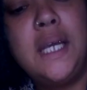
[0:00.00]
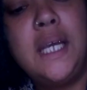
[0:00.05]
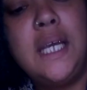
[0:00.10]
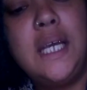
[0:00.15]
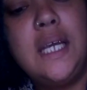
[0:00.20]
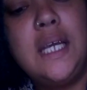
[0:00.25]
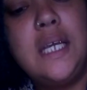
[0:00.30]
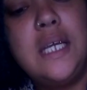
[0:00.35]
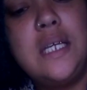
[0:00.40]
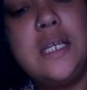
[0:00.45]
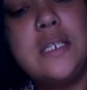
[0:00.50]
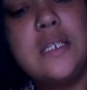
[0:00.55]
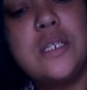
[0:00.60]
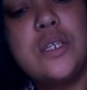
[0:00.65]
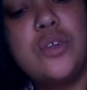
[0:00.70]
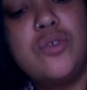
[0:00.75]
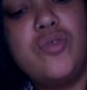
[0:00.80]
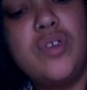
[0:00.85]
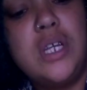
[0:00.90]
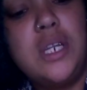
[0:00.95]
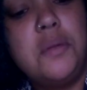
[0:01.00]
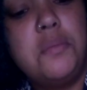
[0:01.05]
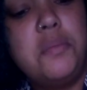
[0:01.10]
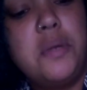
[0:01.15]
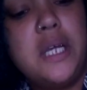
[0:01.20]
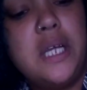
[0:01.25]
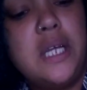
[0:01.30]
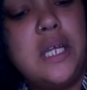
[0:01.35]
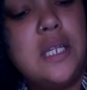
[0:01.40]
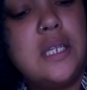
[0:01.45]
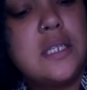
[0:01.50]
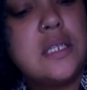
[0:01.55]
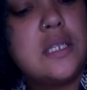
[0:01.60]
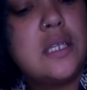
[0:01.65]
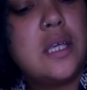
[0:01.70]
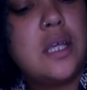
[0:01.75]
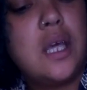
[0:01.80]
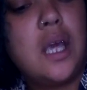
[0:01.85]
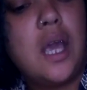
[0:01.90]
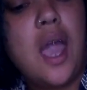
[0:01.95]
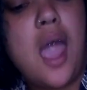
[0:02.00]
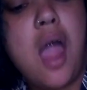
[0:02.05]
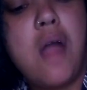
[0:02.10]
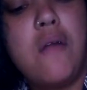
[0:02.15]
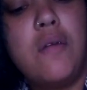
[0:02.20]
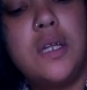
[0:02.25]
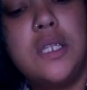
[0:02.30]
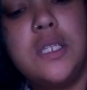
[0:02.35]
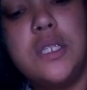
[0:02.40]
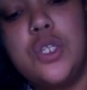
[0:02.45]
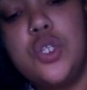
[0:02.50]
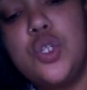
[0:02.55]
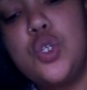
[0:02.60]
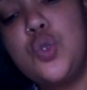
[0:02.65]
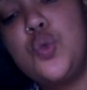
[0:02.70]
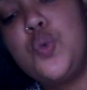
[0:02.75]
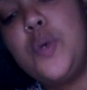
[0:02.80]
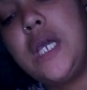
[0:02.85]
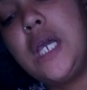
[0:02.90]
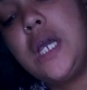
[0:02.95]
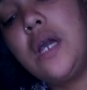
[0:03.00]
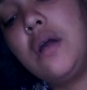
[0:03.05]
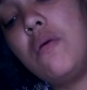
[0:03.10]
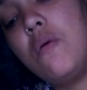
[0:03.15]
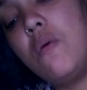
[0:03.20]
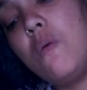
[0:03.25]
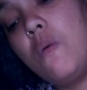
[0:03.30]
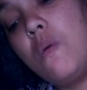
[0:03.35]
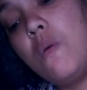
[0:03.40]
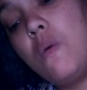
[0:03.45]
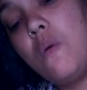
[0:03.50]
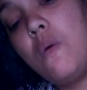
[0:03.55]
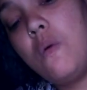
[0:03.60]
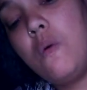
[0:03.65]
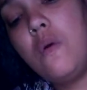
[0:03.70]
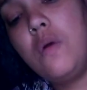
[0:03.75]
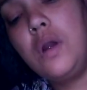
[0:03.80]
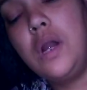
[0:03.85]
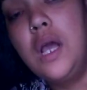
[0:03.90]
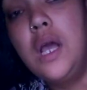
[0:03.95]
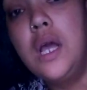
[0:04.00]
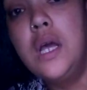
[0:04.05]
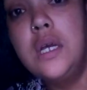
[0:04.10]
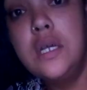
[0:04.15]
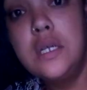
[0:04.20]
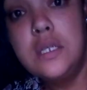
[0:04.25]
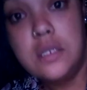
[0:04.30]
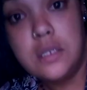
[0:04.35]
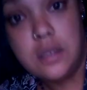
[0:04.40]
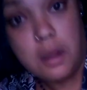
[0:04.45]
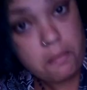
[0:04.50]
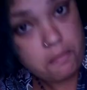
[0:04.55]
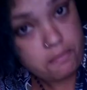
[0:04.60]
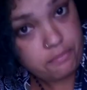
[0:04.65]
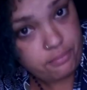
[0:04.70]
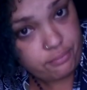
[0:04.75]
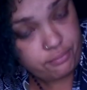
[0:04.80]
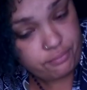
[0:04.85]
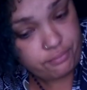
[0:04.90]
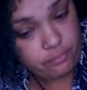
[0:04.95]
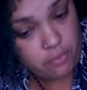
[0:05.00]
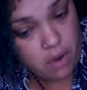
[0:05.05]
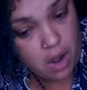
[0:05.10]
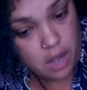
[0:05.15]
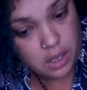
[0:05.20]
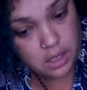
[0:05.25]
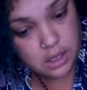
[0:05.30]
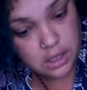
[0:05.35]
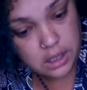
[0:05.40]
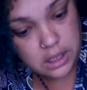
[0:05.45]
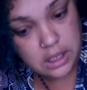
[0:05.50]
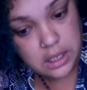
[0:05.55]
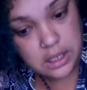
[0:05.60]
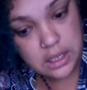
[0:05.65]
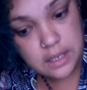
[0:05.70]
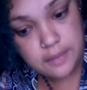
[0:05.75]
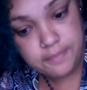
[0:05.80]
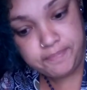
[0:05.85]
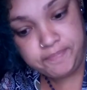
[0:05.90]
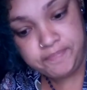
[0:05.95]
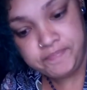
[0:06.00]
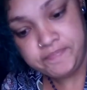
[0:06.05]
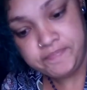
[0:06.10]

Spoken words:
peas, green beans, carrots, sweet corn, some broccoli,